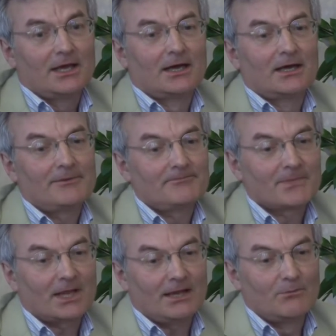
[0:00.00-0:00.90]

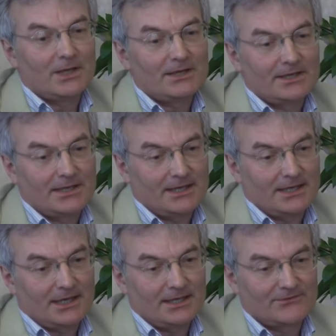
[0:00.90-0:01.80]
And one day
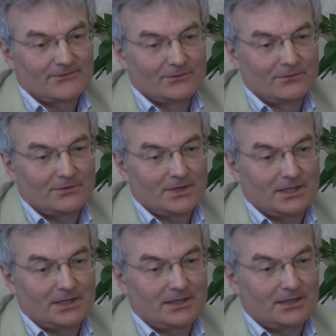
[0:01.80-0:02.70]
I
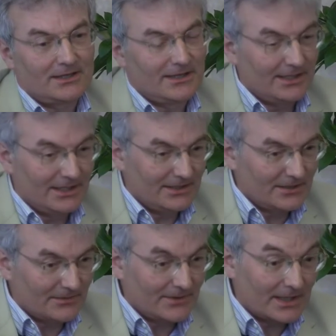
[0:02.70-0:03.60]
saw
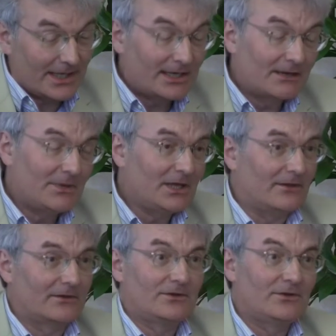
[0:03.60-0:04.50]
in the
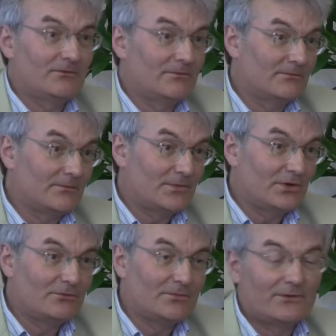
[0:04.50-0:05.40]
NME, the
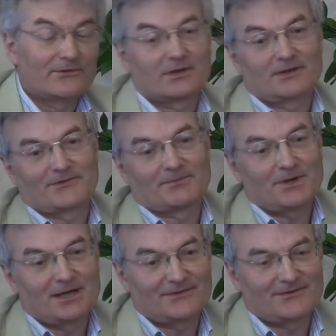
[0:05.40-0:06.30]
New Musical
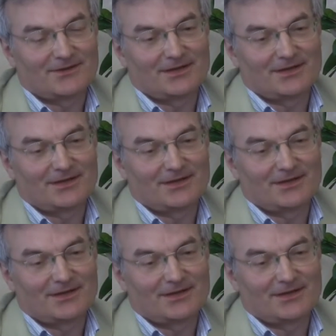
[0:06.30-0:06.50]
Express,